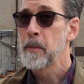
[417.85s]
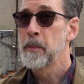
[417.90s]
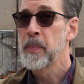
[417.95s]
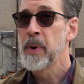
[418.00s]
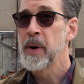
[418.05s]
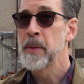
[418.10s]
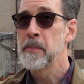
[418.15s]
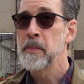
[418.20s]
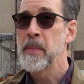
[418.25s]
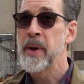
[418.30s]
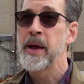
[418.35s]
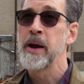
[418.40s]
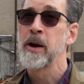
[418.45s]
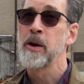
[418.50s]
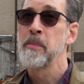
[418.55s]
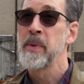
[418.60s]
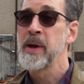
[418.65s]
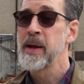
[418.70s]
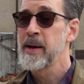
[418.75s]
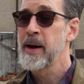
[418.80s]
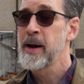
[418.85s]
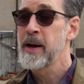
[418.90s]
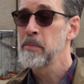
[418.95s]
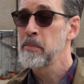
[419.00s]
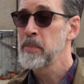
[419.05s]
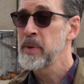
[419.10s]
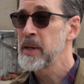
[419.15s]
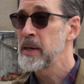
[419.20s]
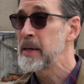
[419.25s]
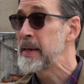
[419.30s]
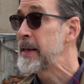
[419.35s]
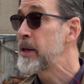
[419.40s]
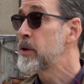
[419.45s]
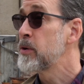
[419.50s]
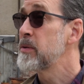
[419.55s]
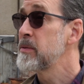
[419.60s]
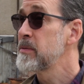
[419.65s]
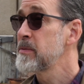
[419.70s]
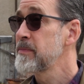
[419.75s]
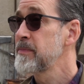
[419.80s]
but may or may not be
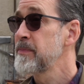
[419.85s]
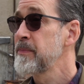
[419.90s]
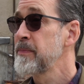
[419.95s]
legal.